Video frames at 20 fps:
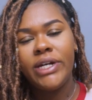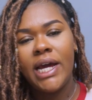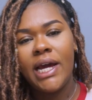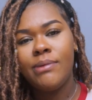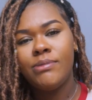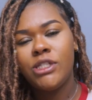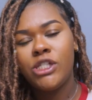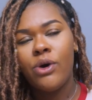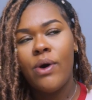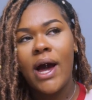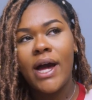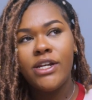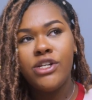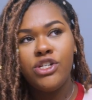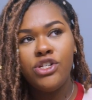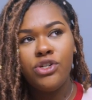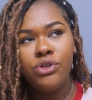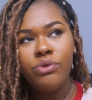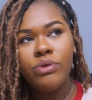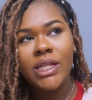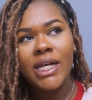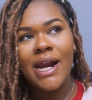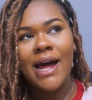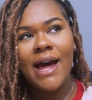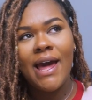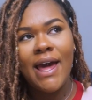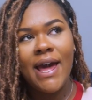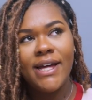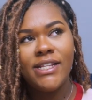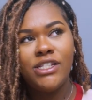name. So I knew that
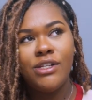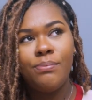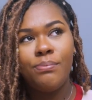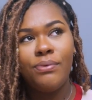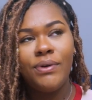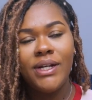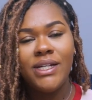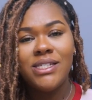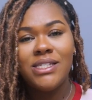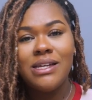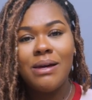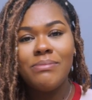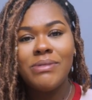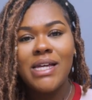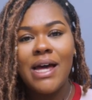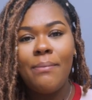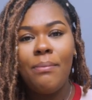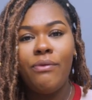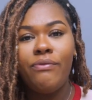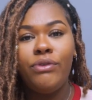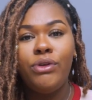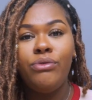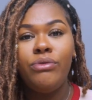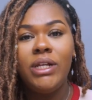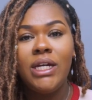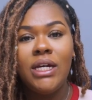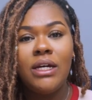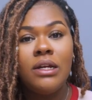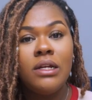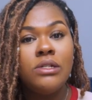I had to bring some type of
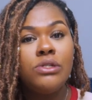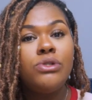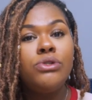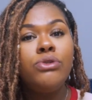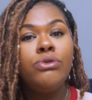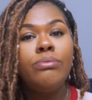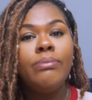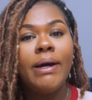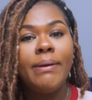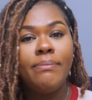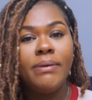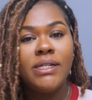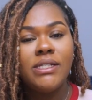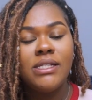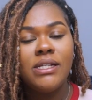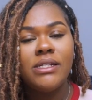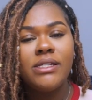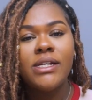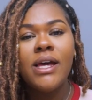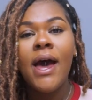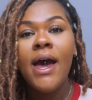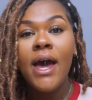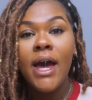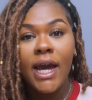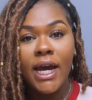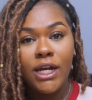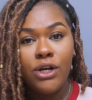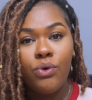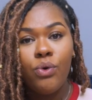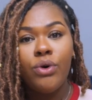uniqueness to my business
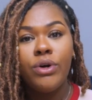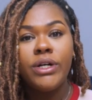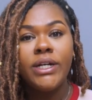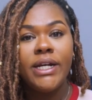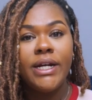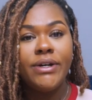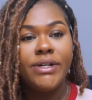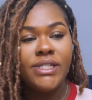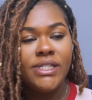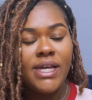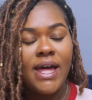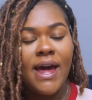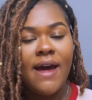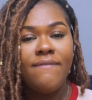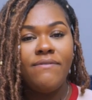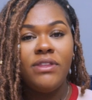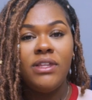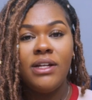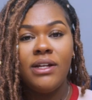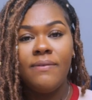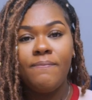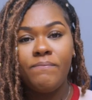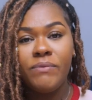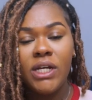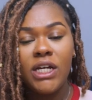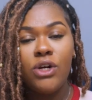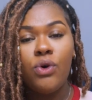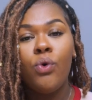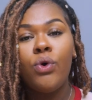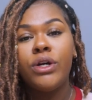in order to have the
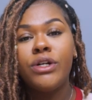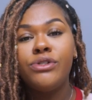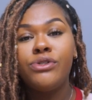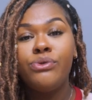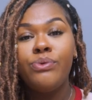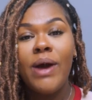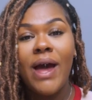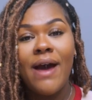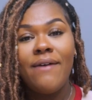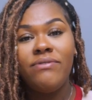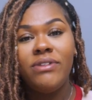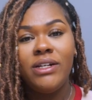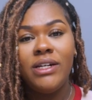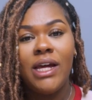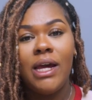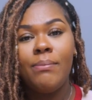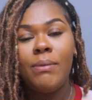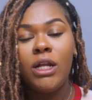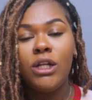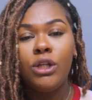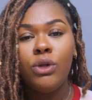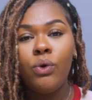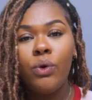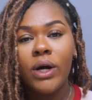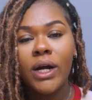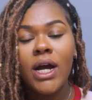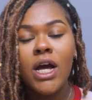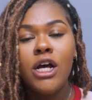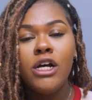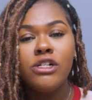name
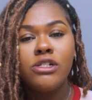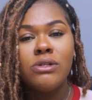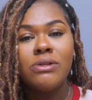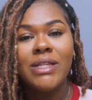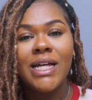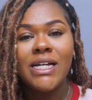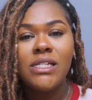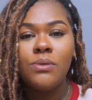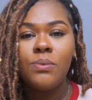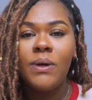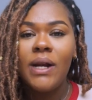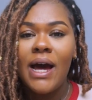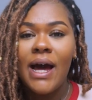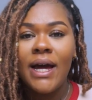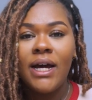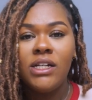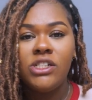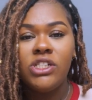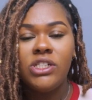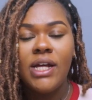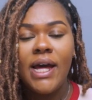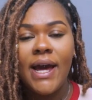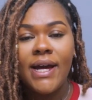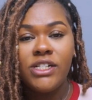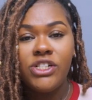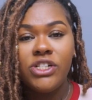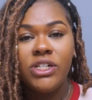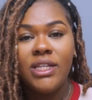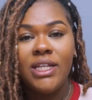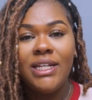Allure. So that's when I
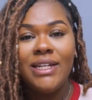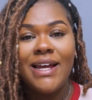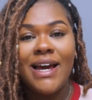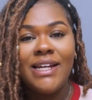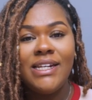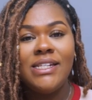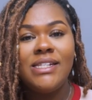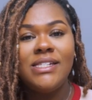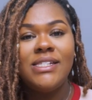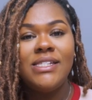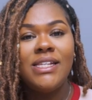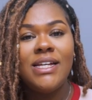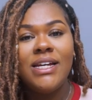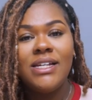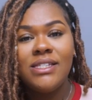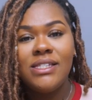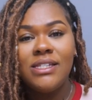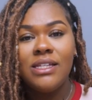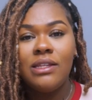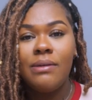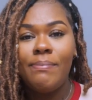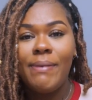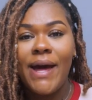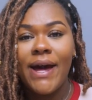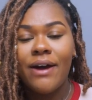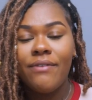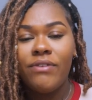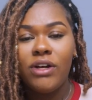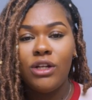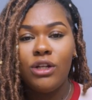attached the 96 to the
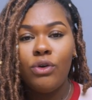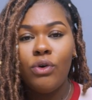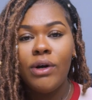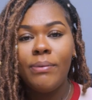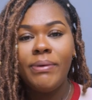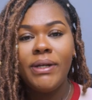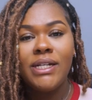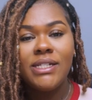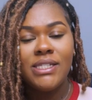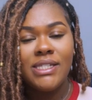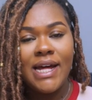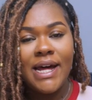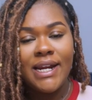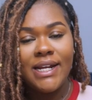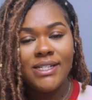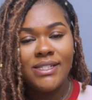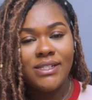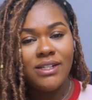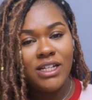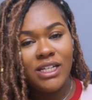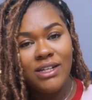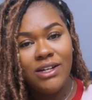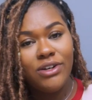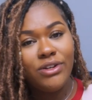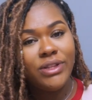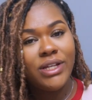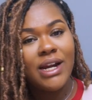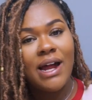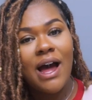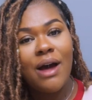back of Allure, because that is the year
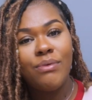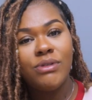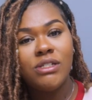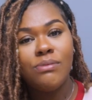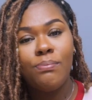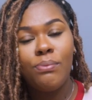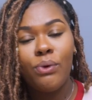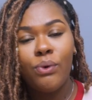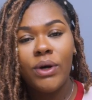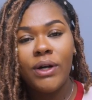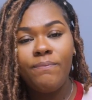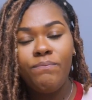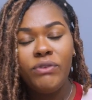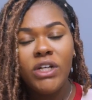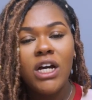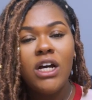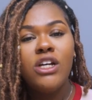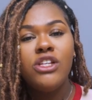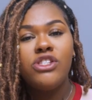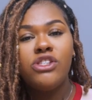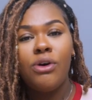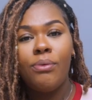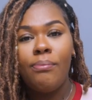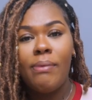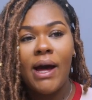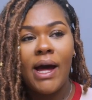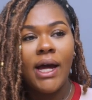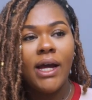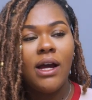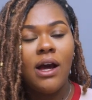that I was born. So
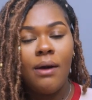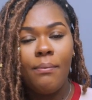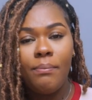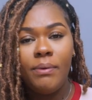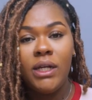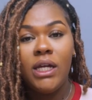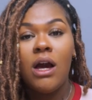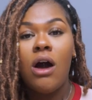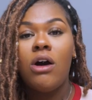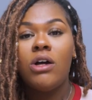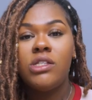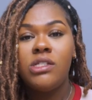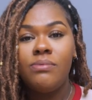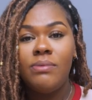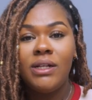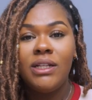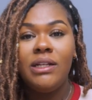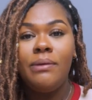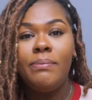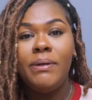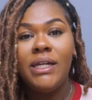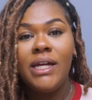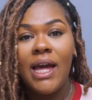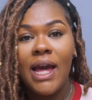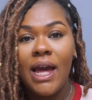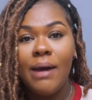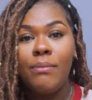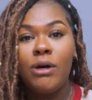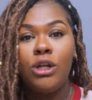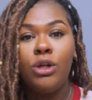my company ultimately
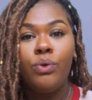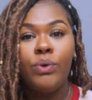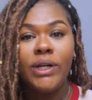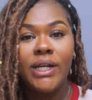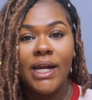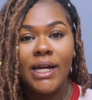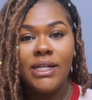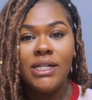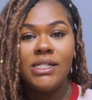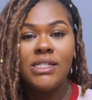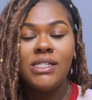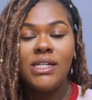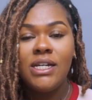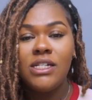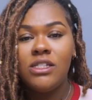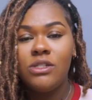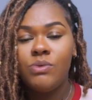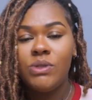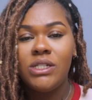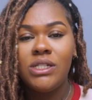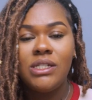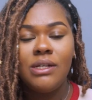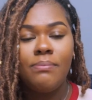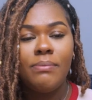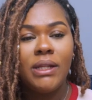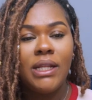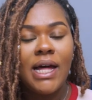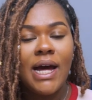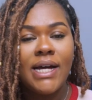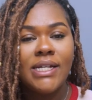became Allure 96,
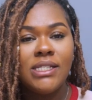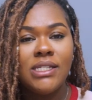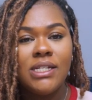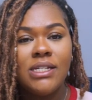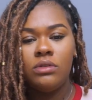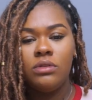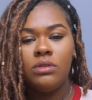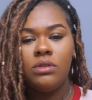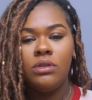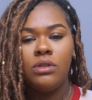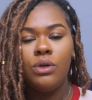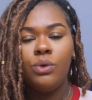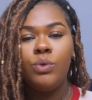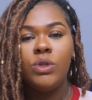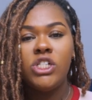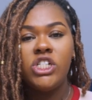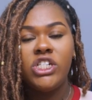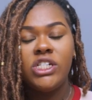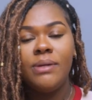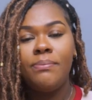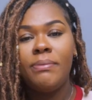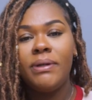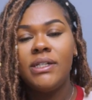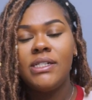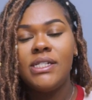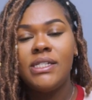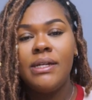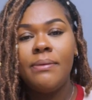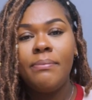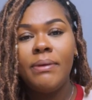which
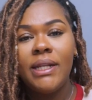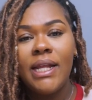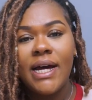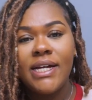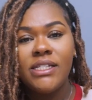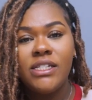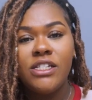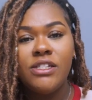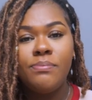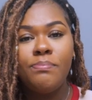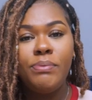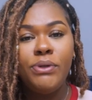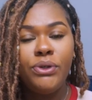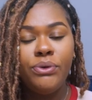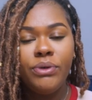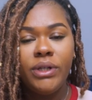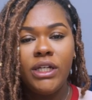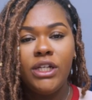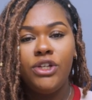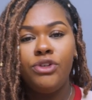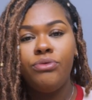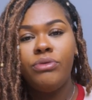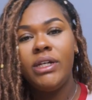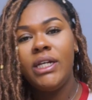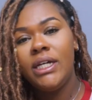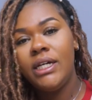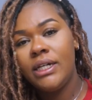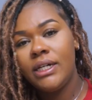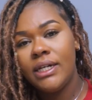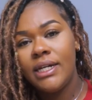symbolizes beauty,
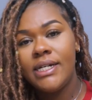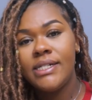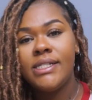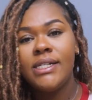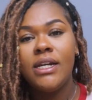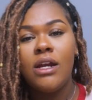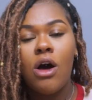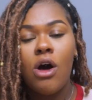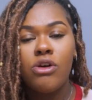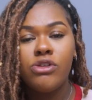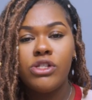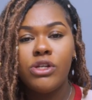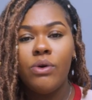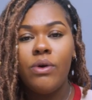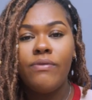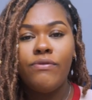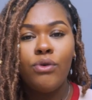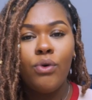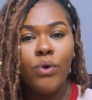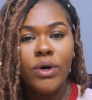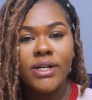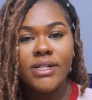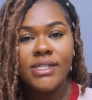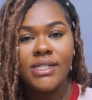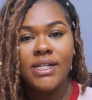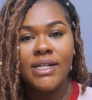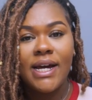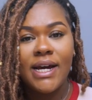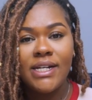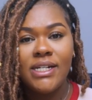uniqueness, and also, of course,
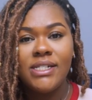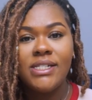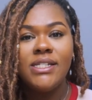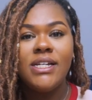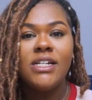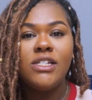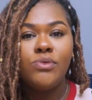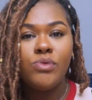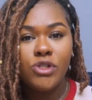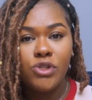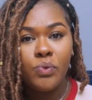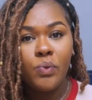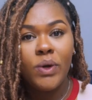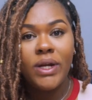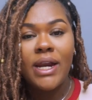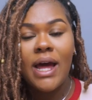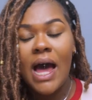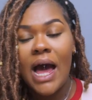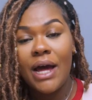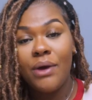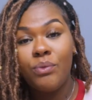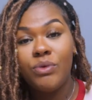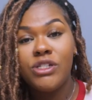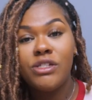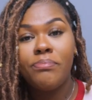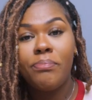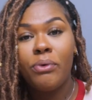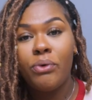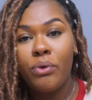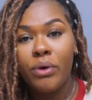the 96 was when I was
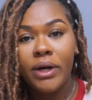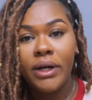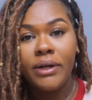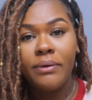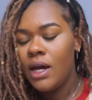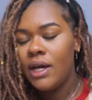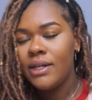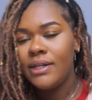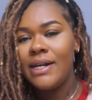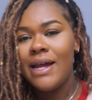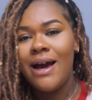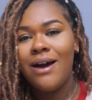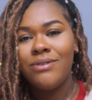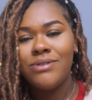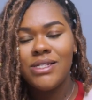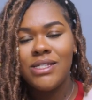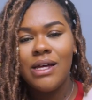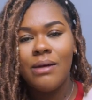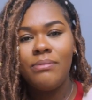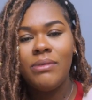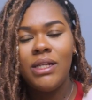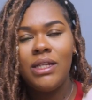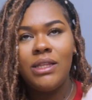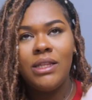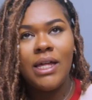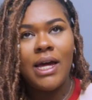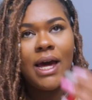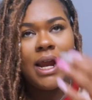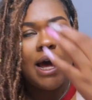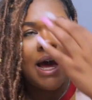born. Now,
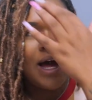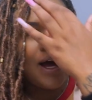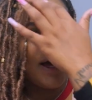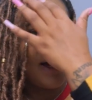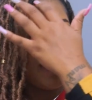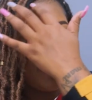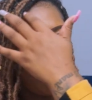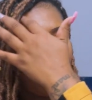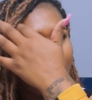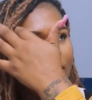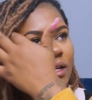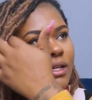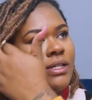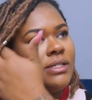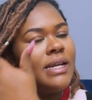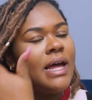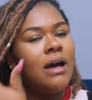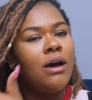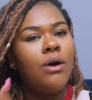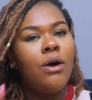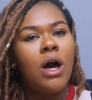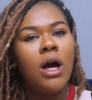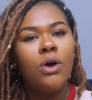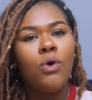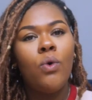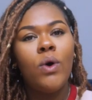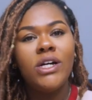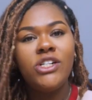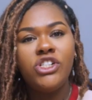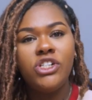a
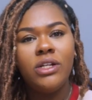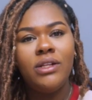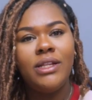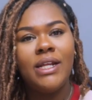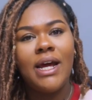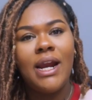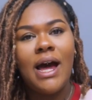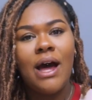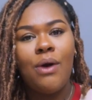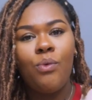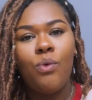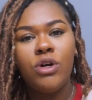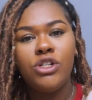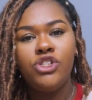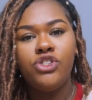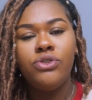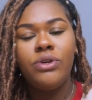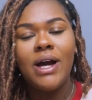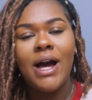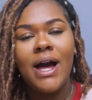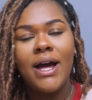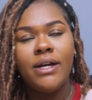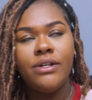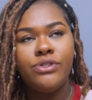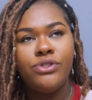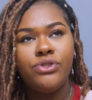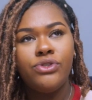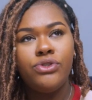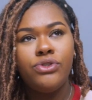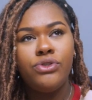question that I want you
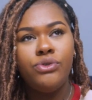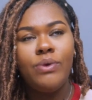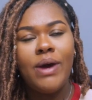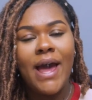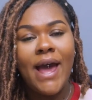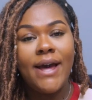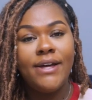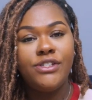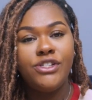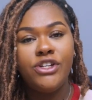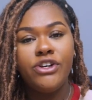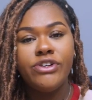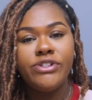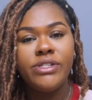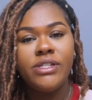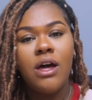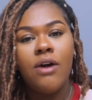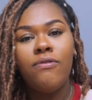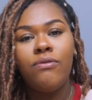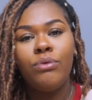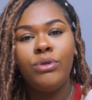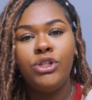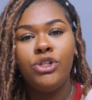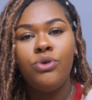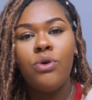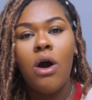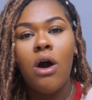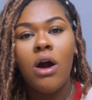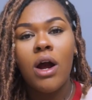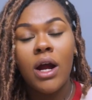guys to ask yourself when
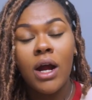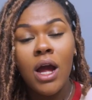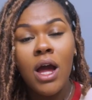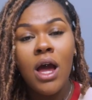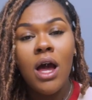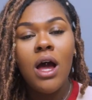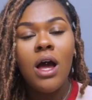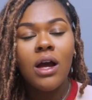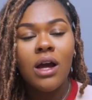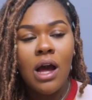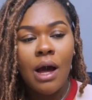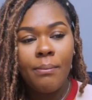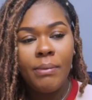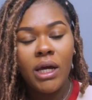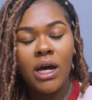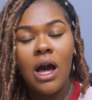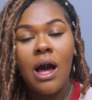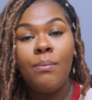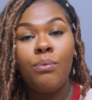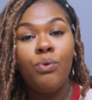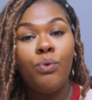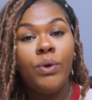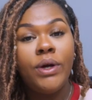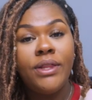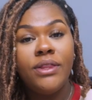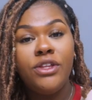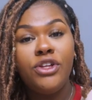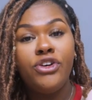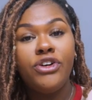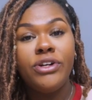you are coming up
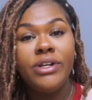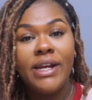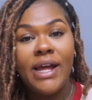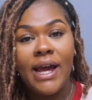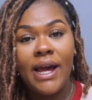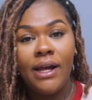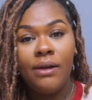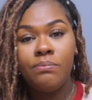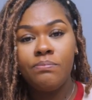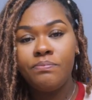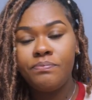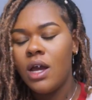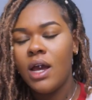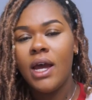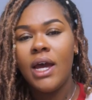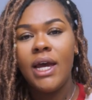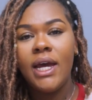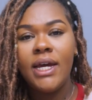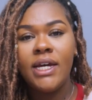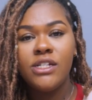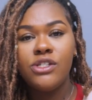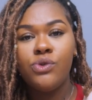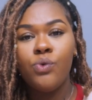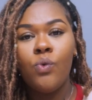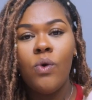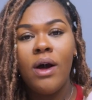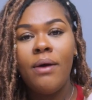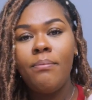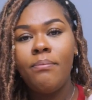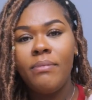with your name is,
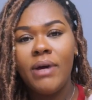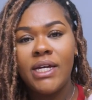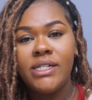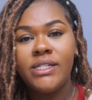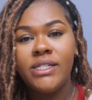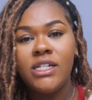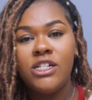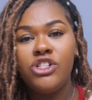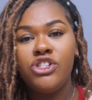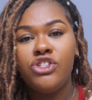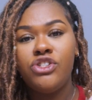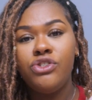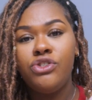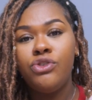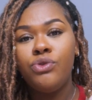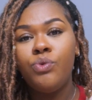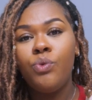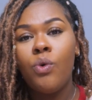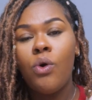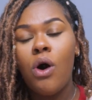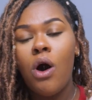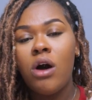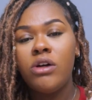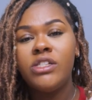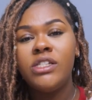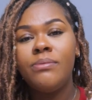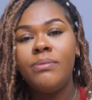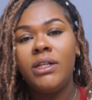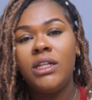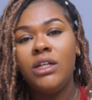what message do you
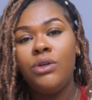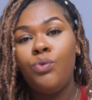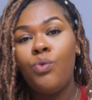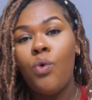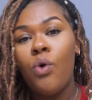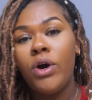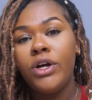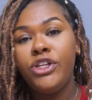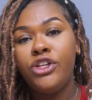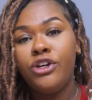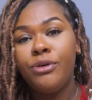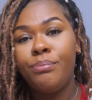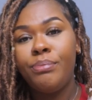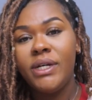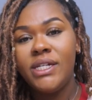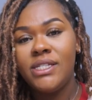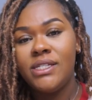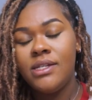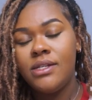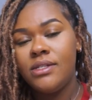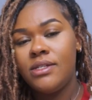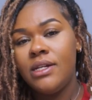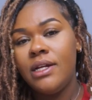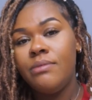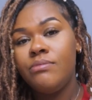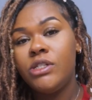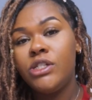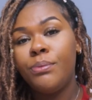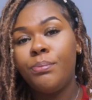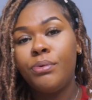ultimately want your business
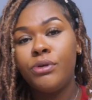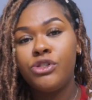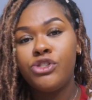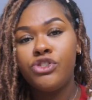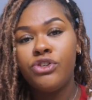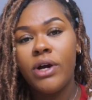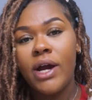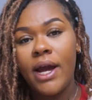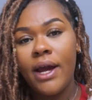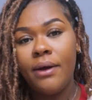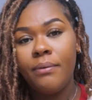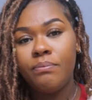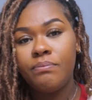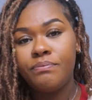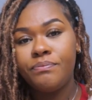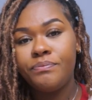name to portray?